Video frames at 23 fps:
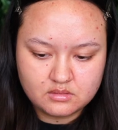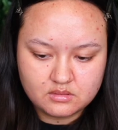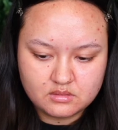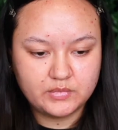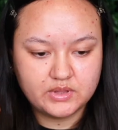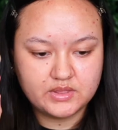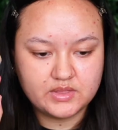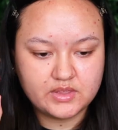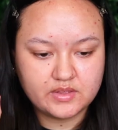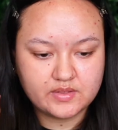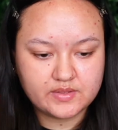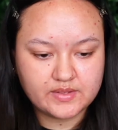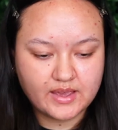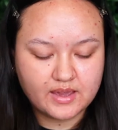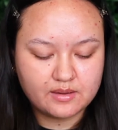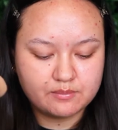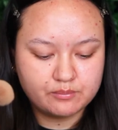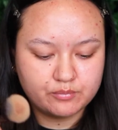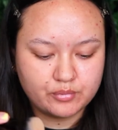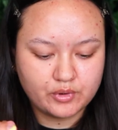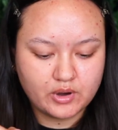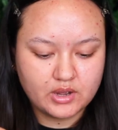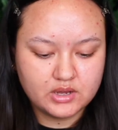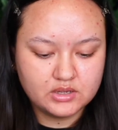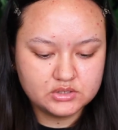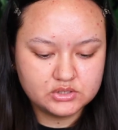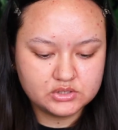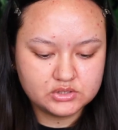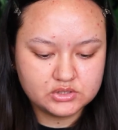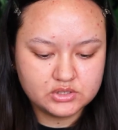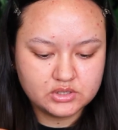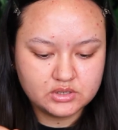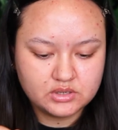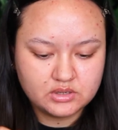with the same
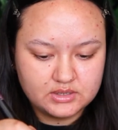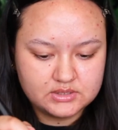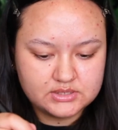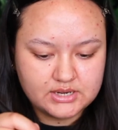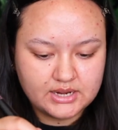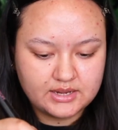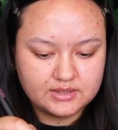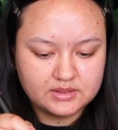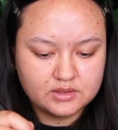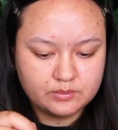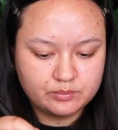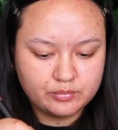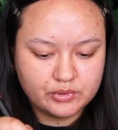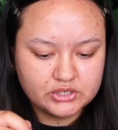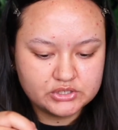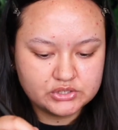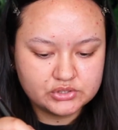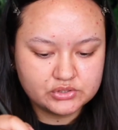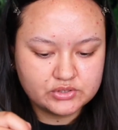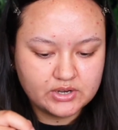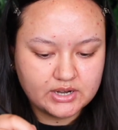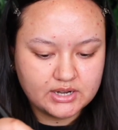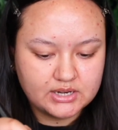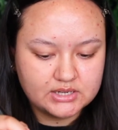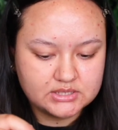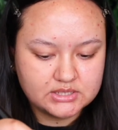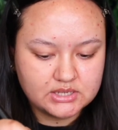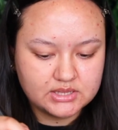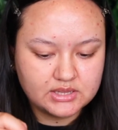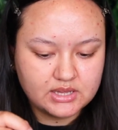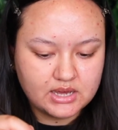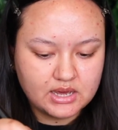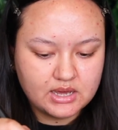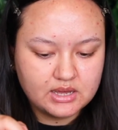brush and take the brush straight
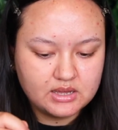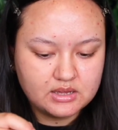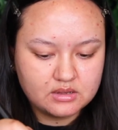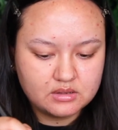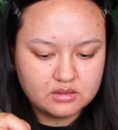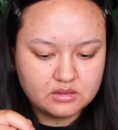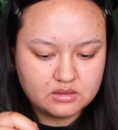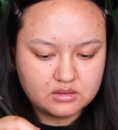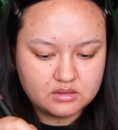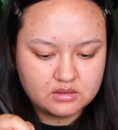into that